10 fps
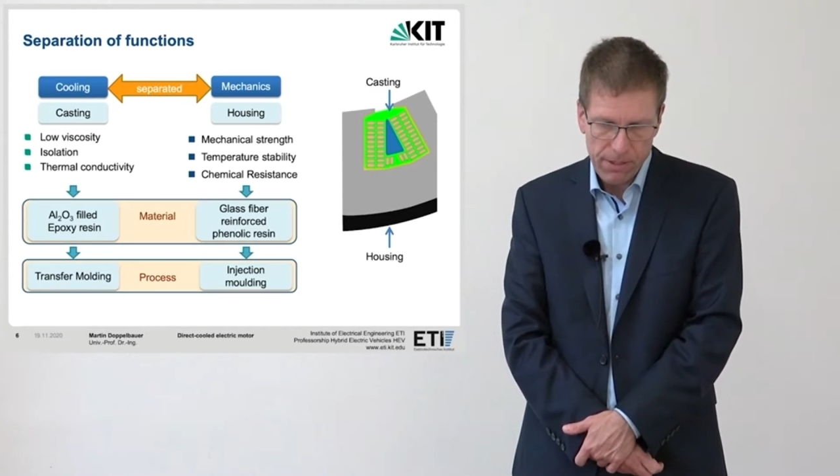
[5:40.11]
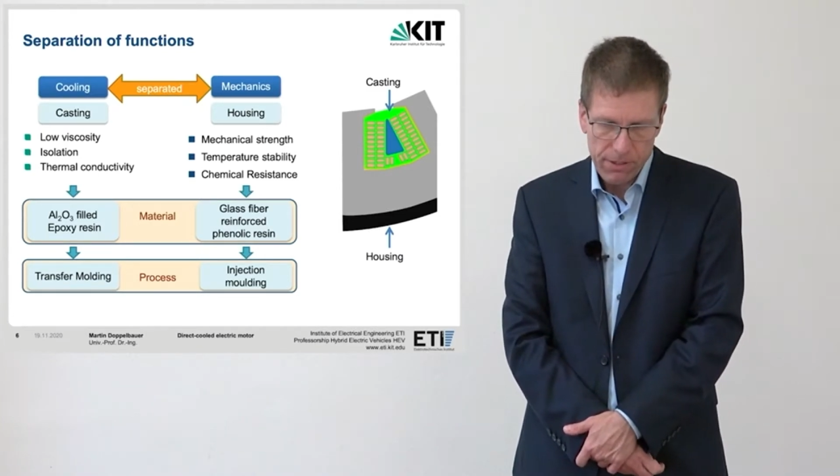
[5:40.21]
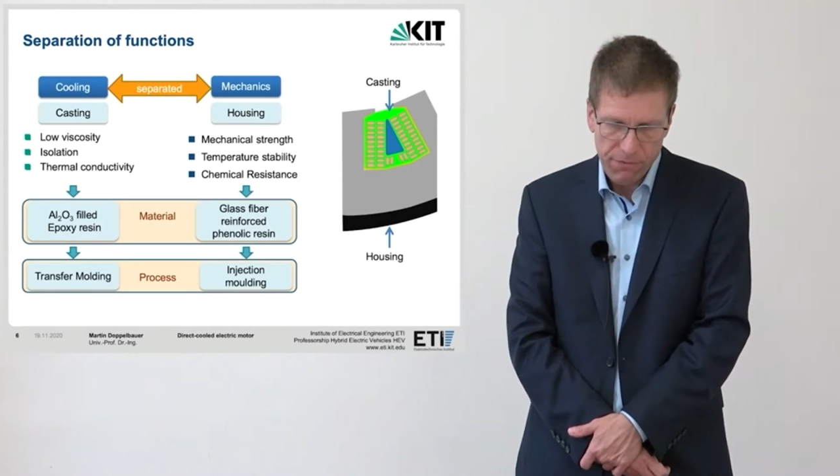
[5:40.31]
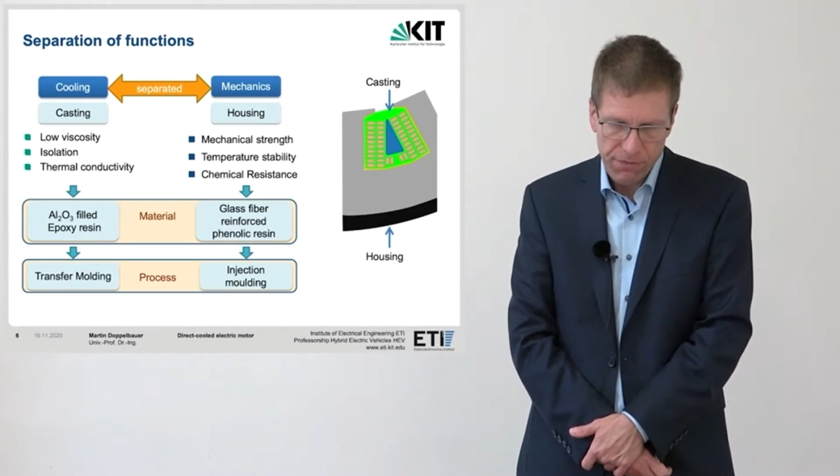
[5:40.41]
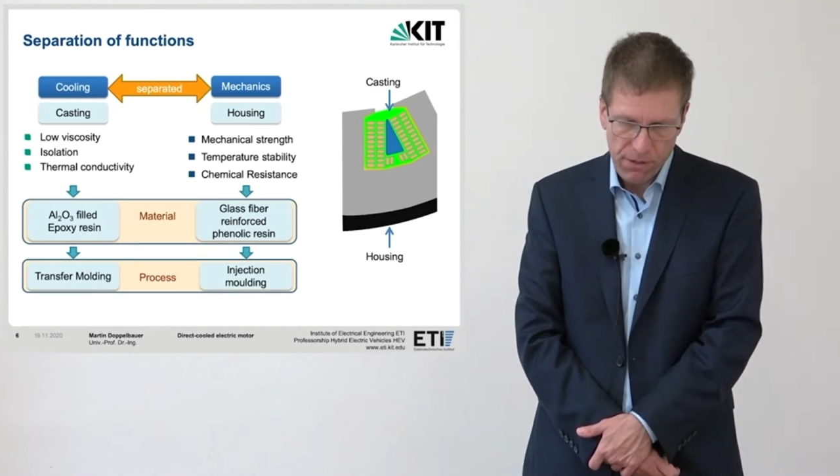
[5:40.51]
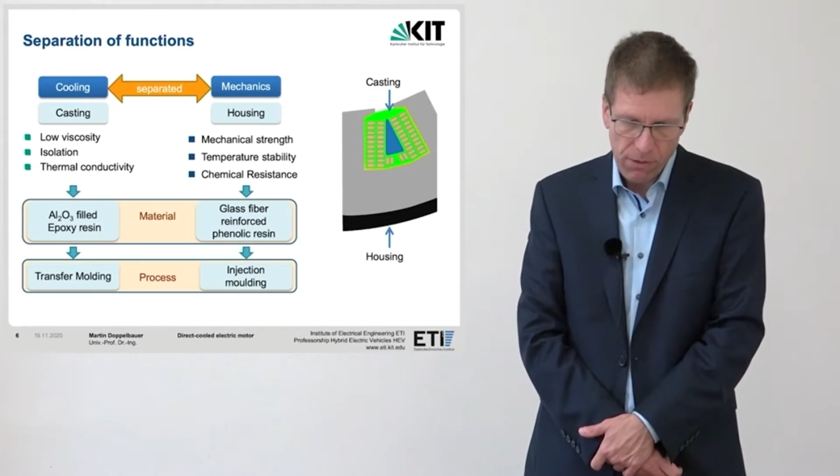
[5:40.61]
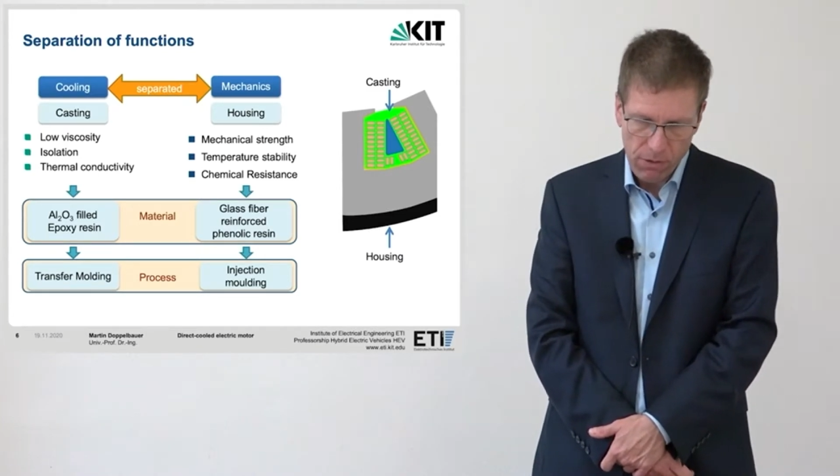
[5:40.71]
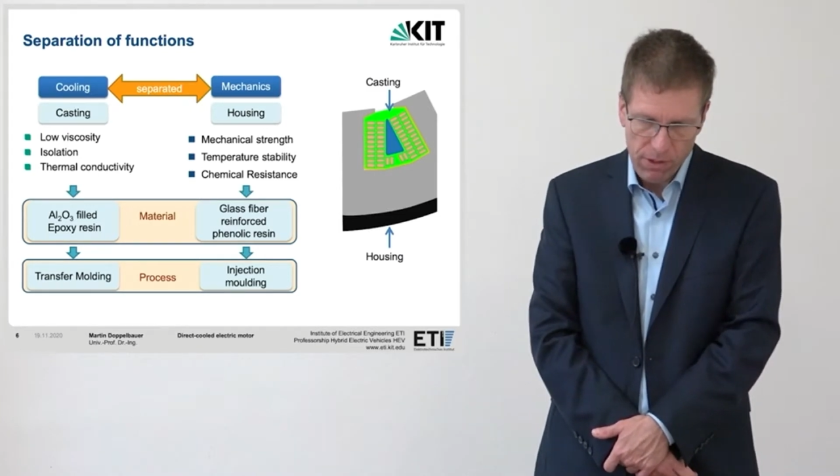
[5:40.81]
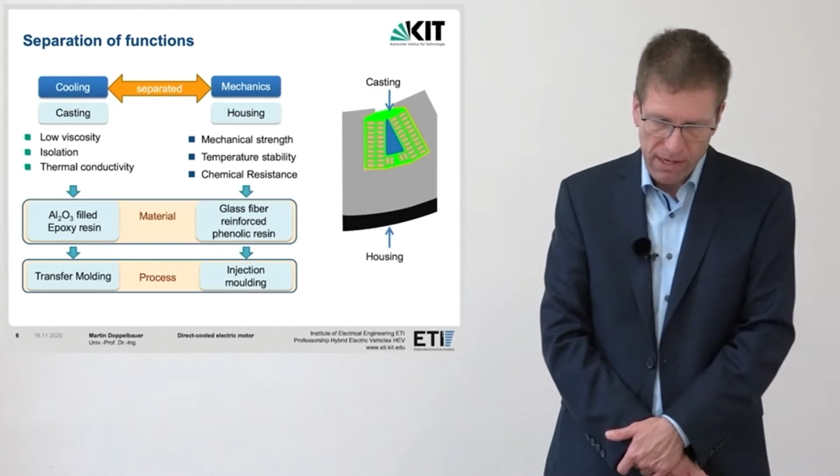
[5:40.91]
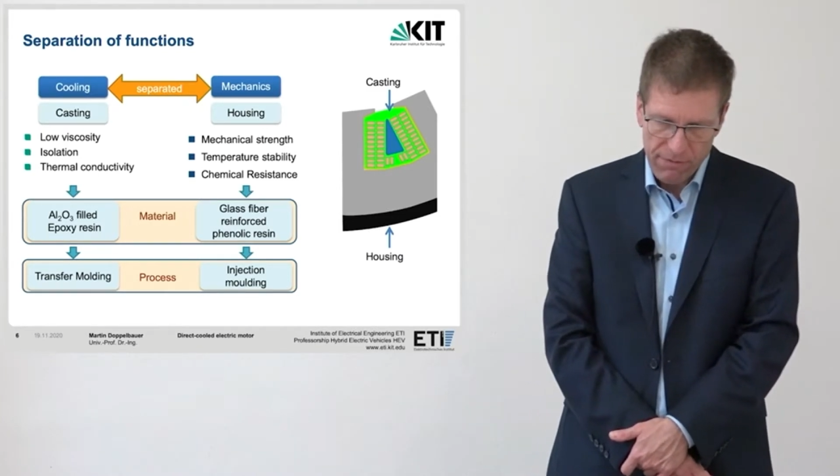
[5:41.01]
to fill all
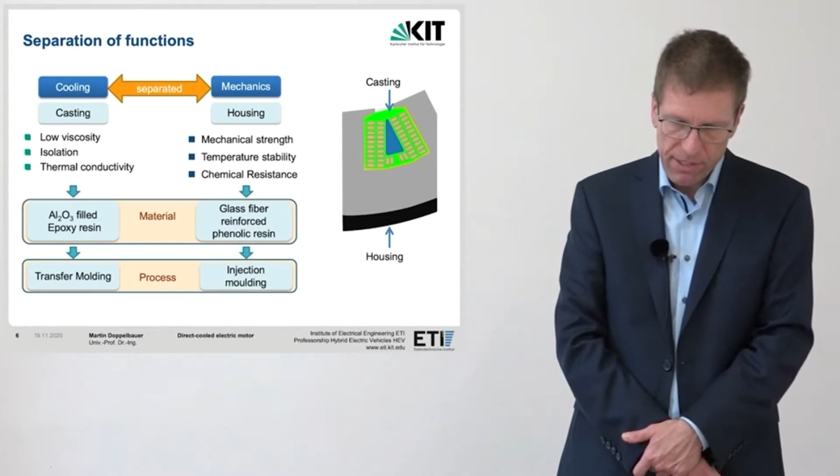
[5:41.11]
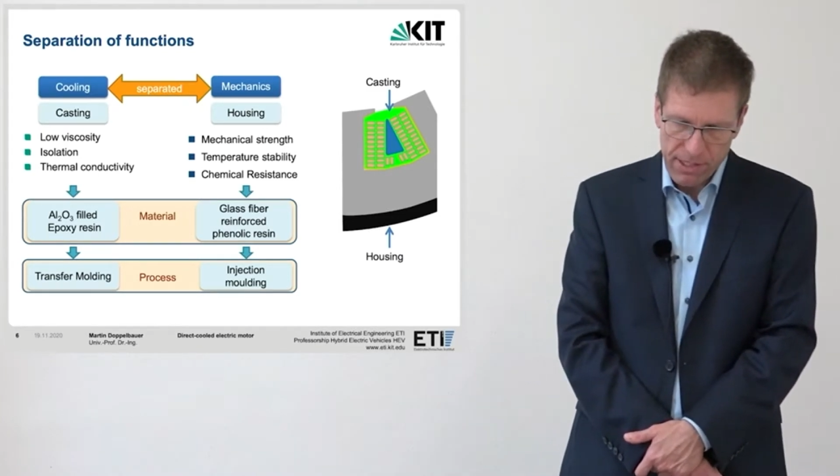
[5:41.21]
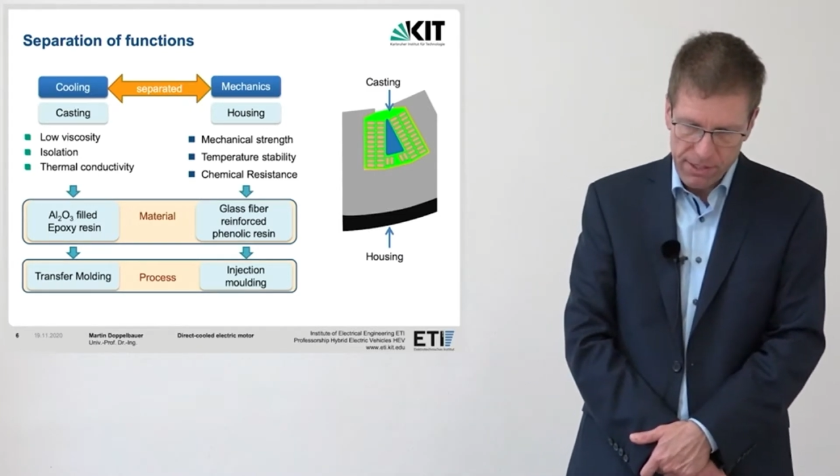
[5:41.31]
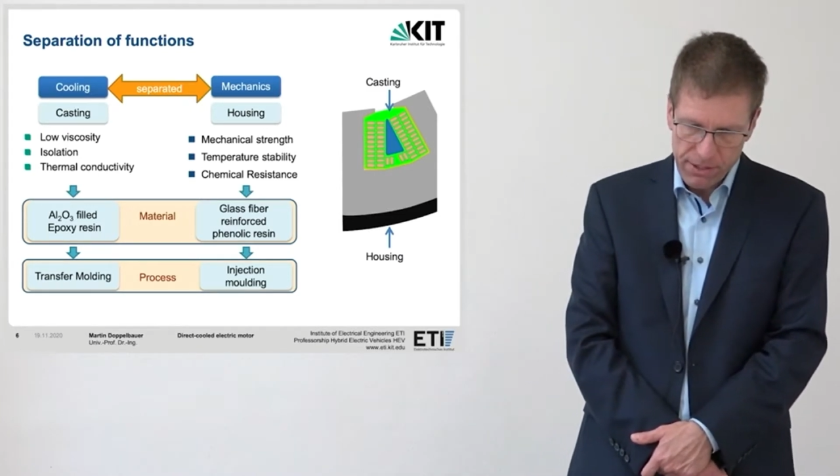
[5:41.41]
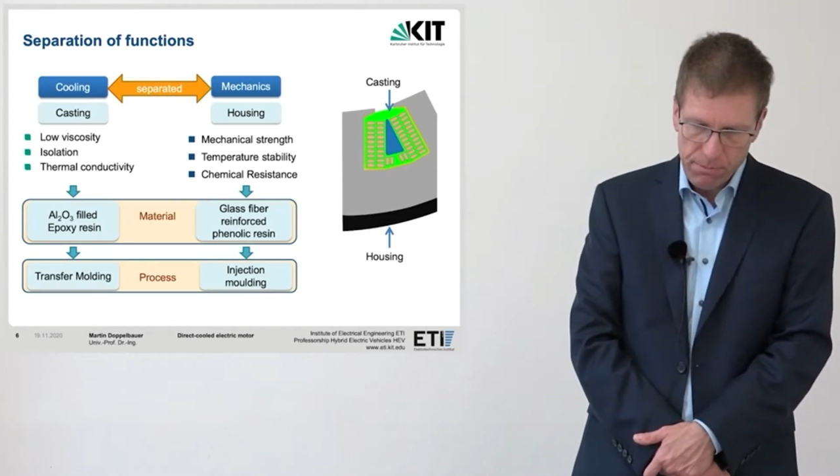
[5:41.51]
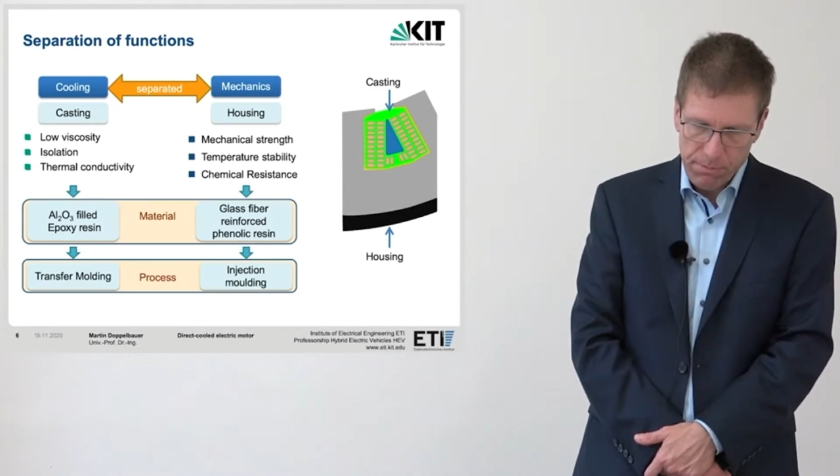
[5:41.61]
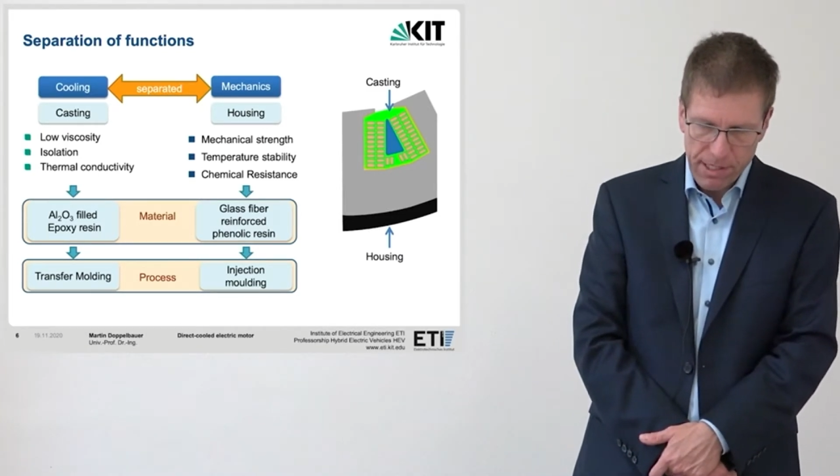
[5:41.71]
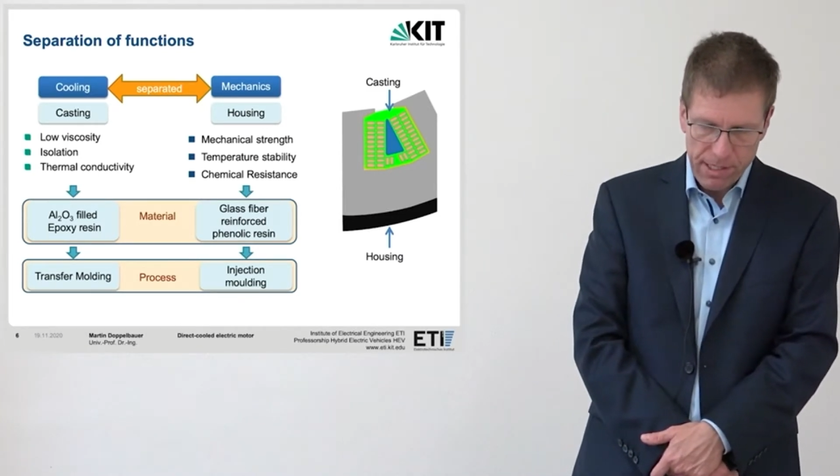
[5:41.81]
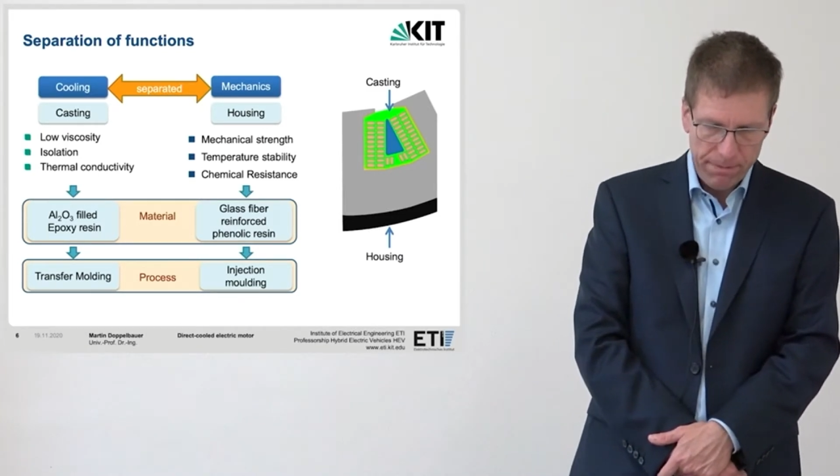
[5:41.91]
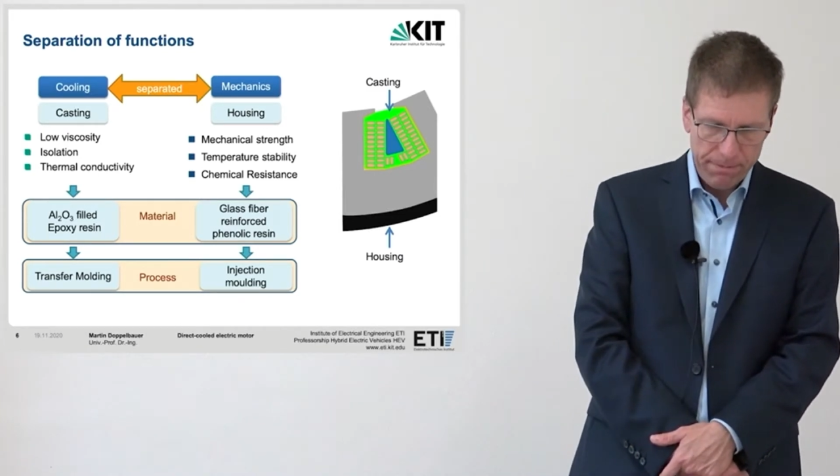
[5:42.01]
cavities
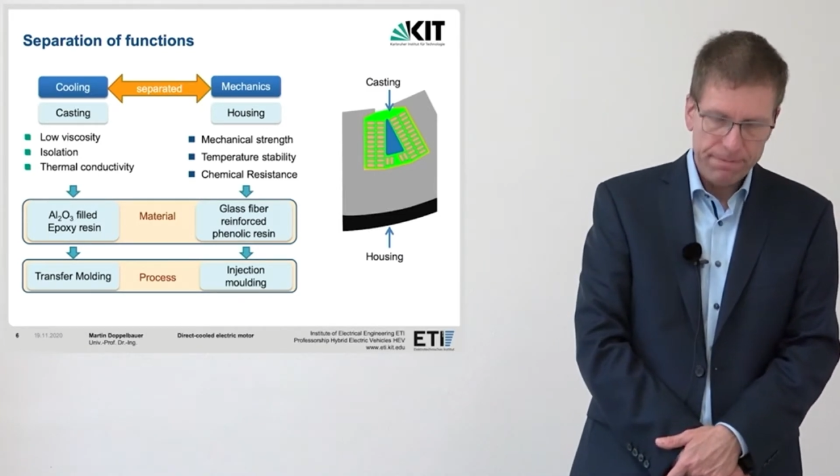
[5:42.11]
completely.